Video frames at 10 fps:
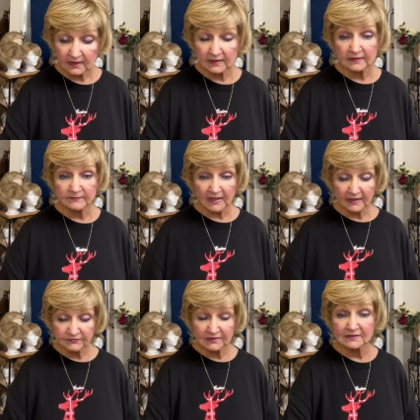um, I
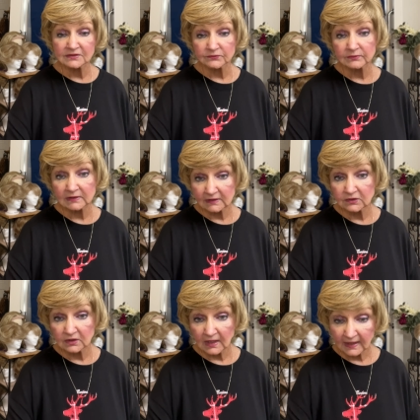think it's a really
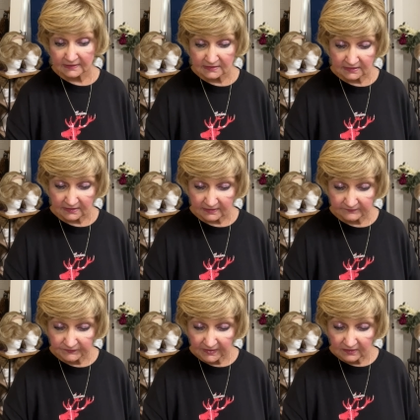good idea.
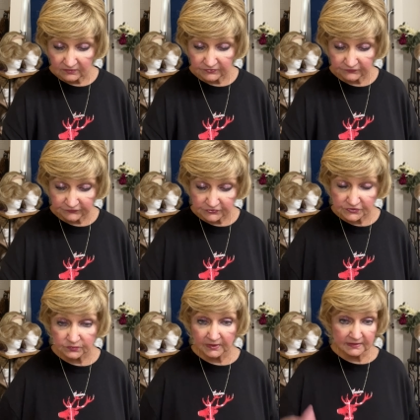The
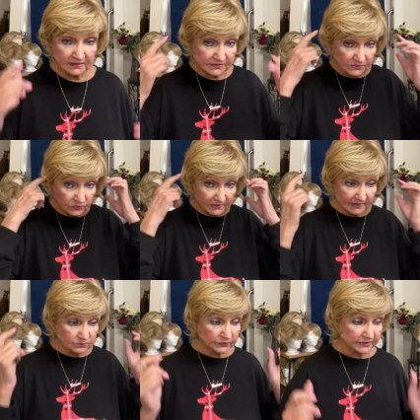first one is the one
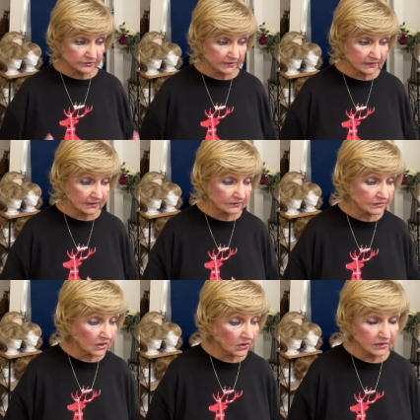I'm wearing in
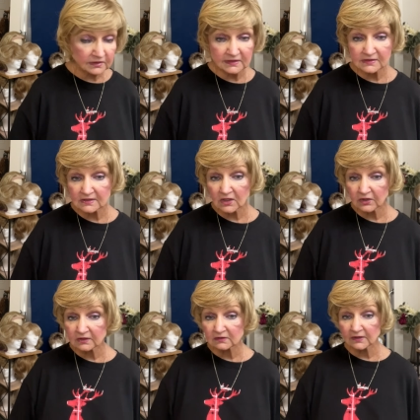the Har is the
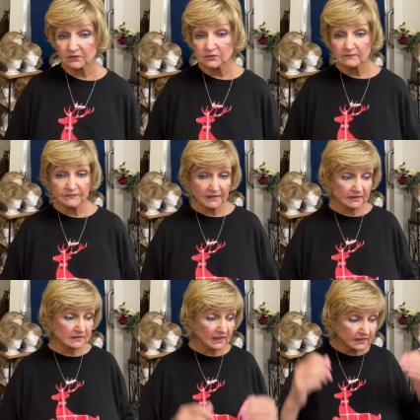Harlo
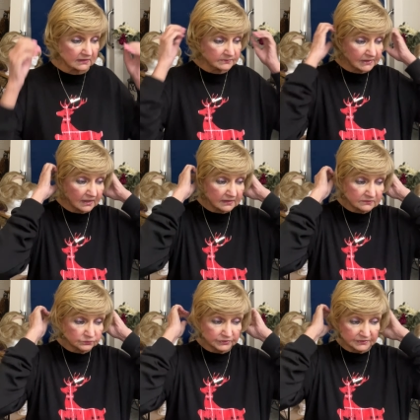in honey
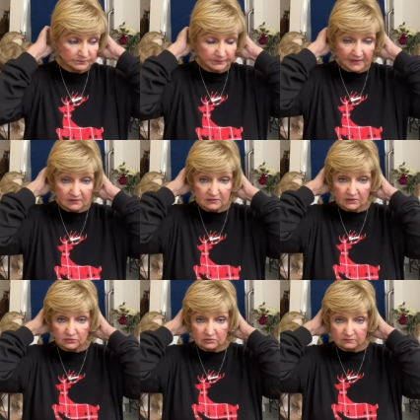blonde with pale
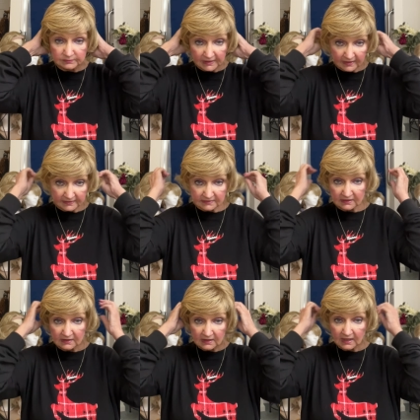gold blonde
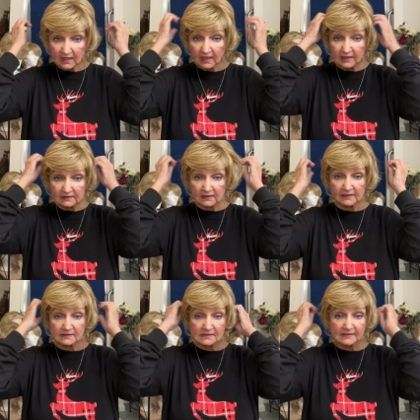
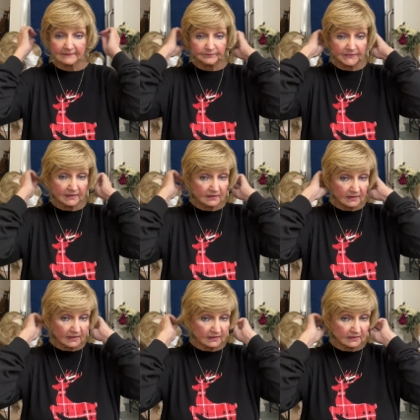highlights.
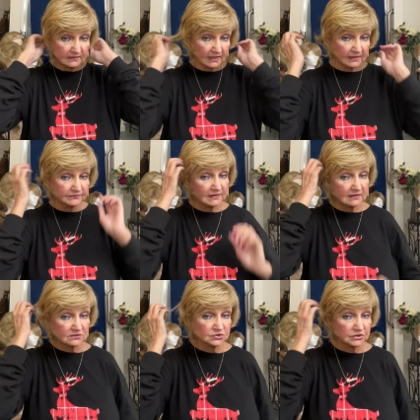And I think
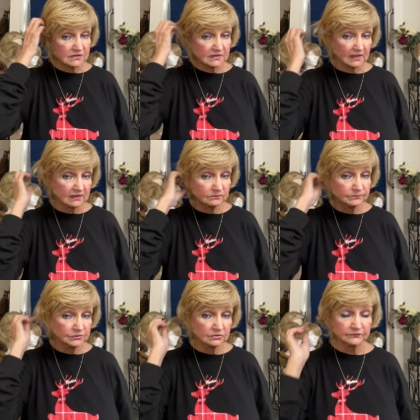it's just a
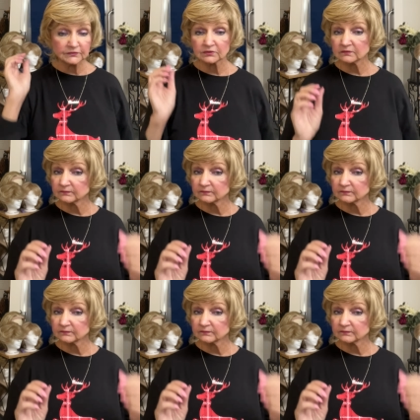beautiful,